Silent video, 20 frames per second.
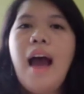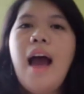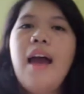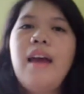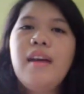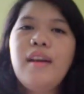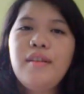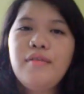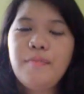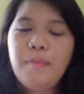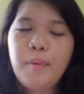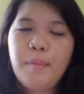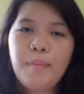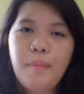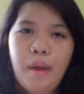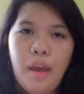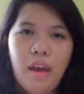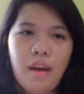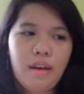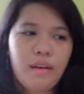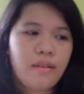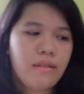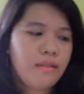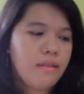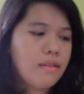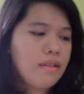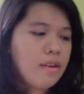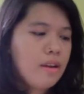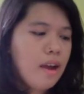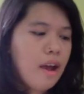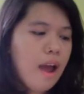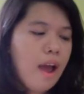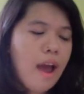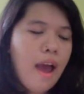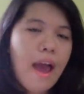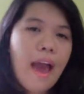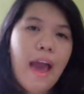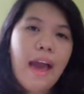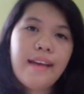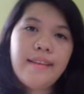I have prepared
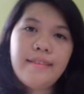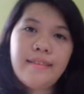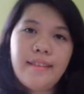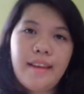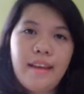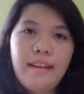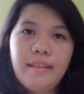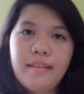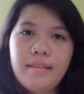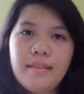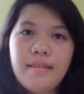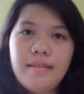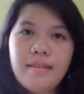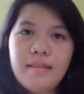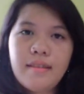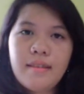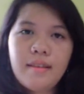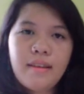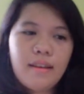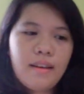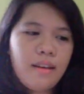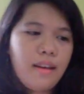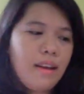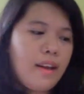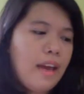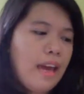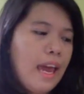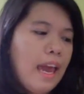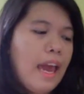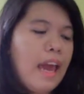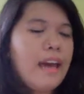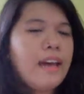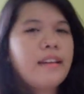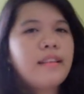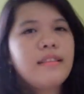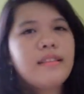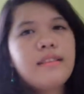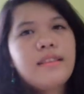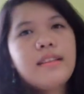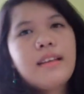a sentence
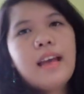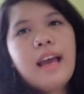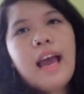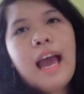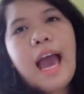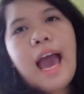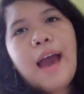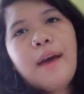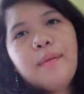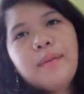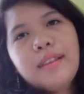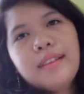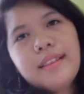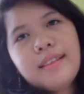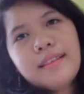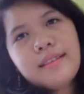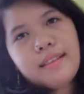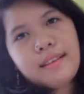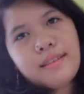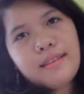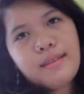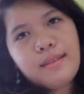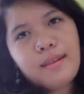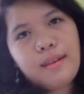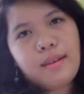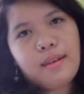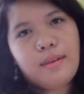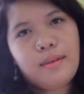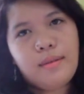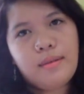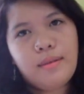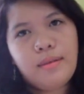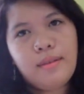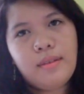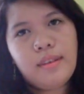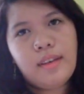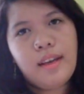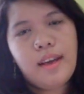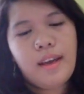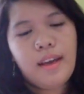and I will discuss to you
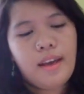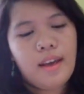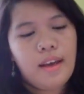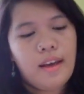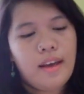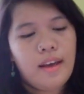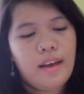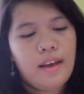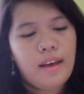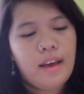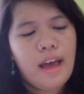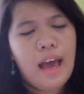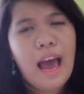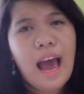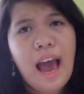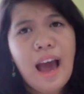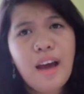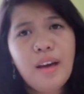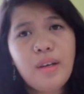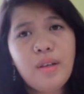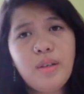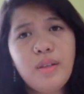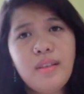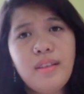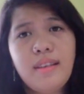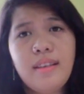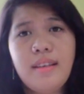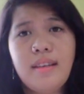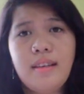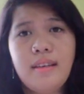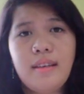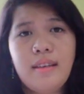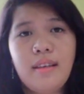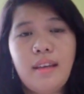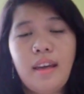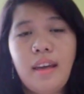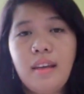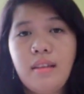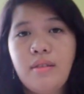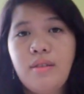how the
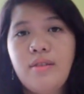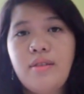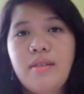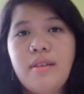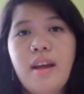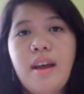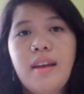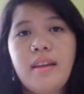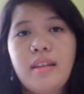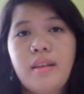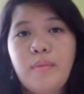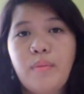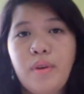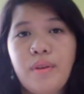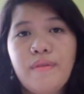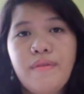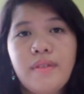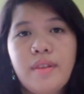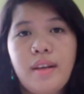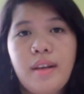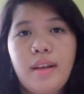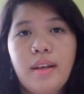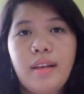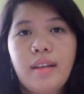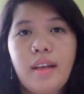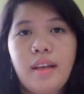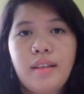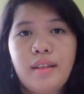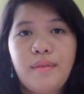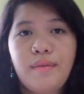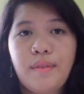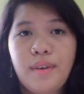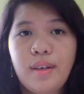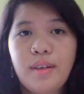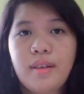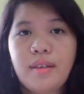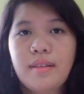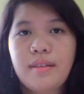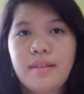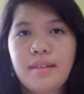ictus sign, the breve sign, and the
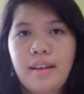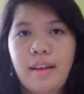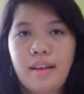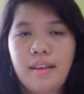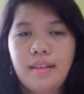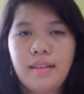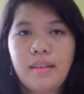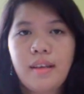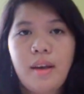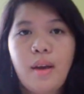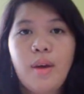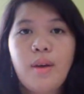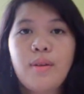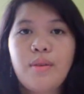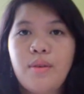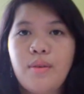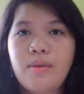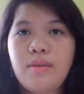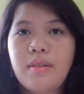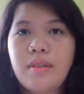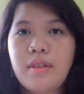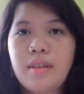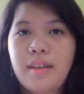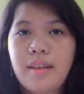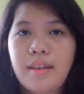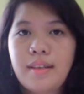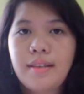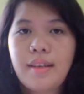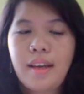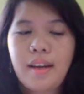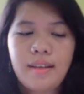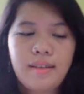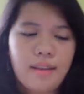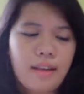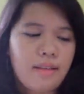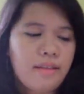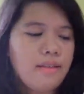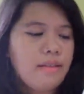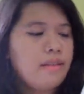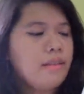virgule sign used in the
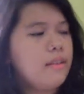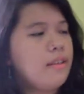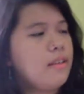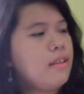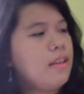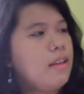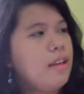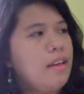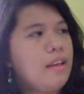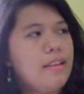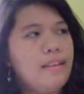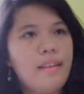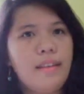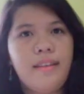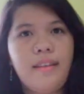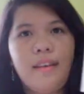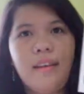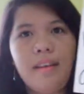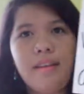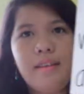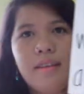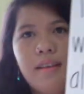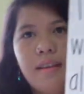sentences. The sentence